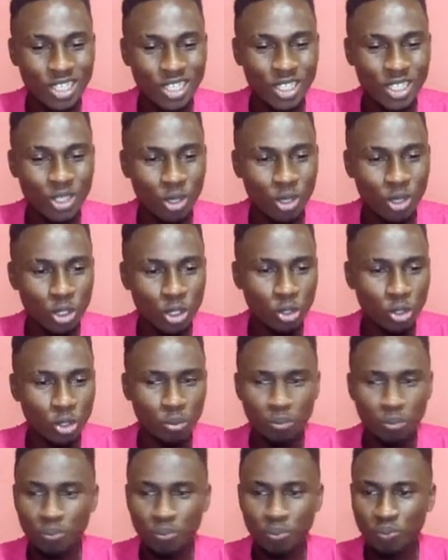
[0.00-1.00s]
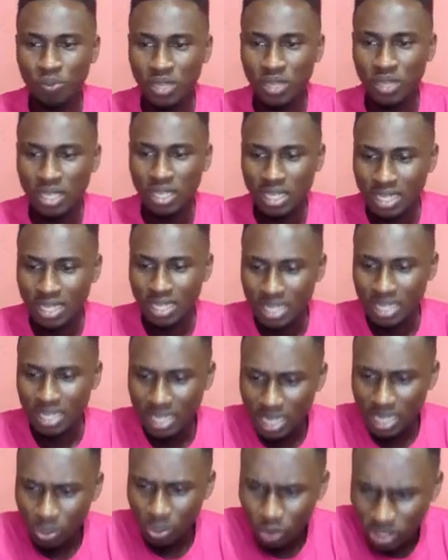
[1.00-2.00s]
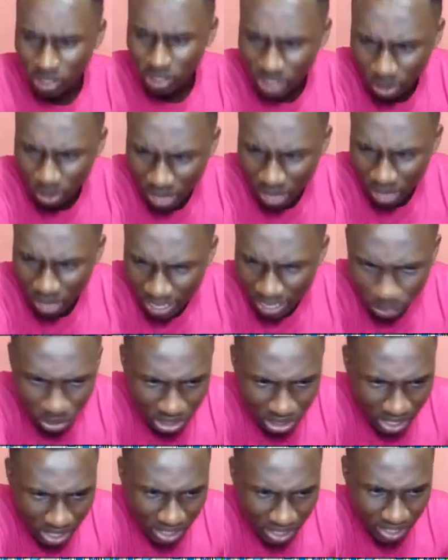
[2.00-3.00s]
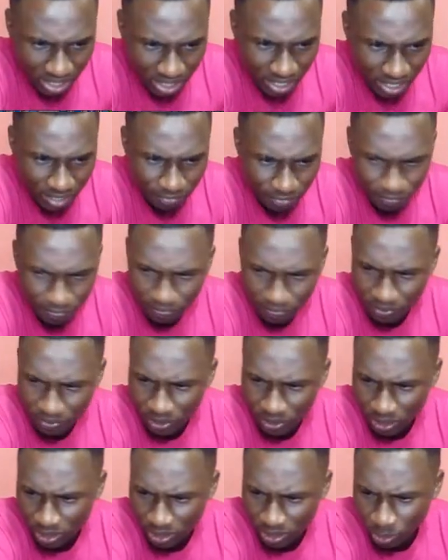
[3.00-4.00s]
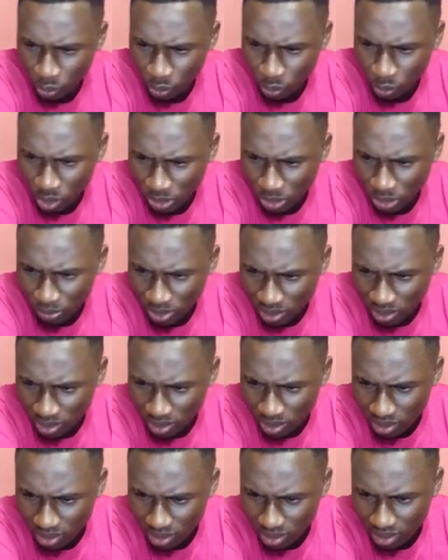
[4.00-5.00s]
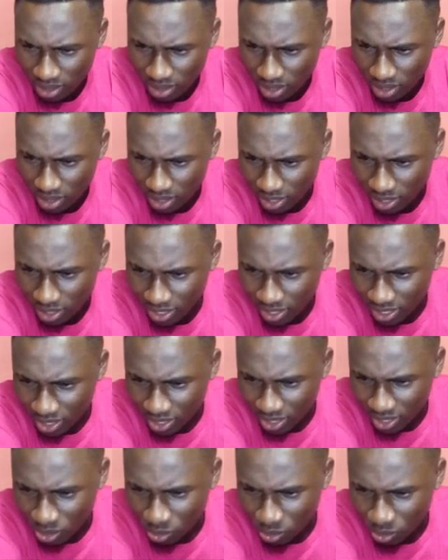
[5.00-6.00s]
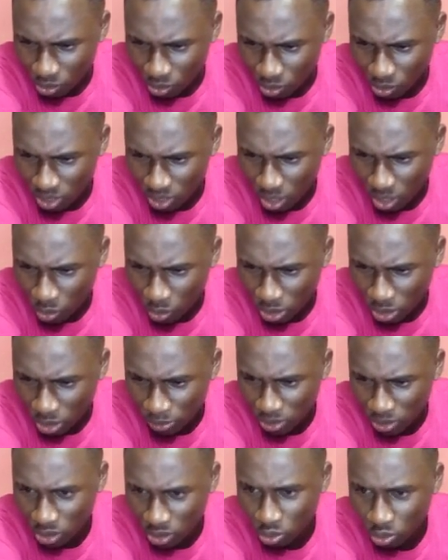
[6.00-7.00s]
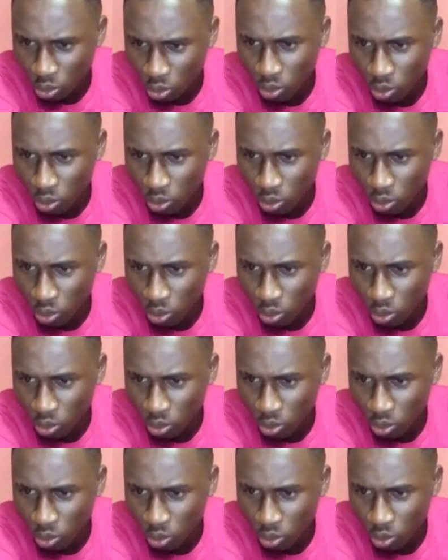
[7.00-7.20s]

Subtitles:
This is awesome. One thing I would like to check if the workspaces, whether workspaces